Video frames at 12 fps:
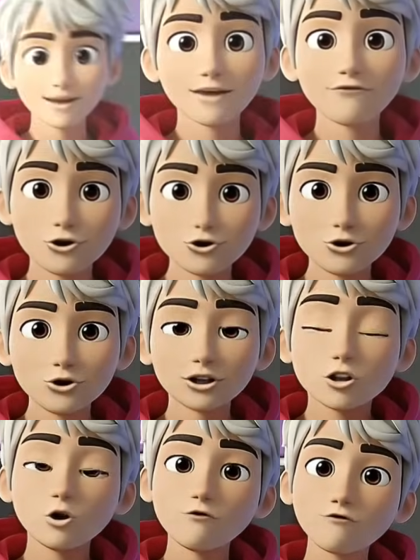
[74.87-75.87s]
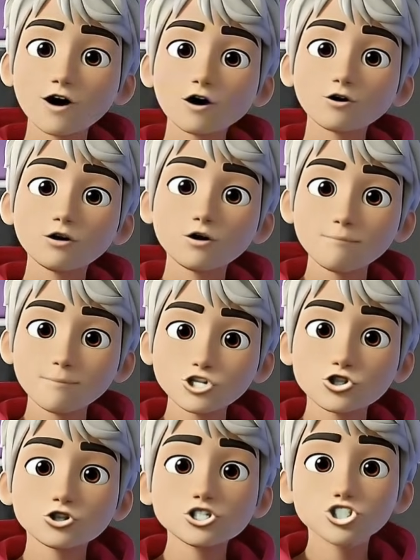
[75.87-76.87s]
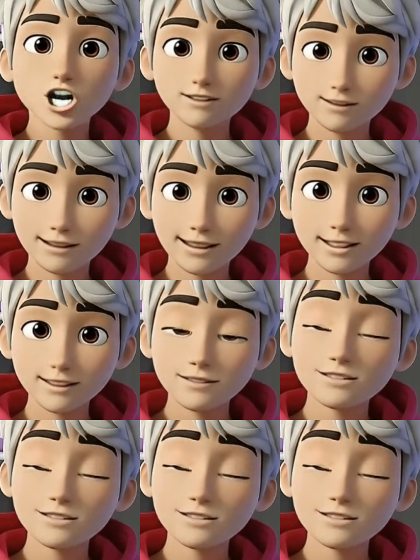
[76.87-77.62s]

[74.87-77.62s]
if you're new to Clone Viral, make sure to check the link in the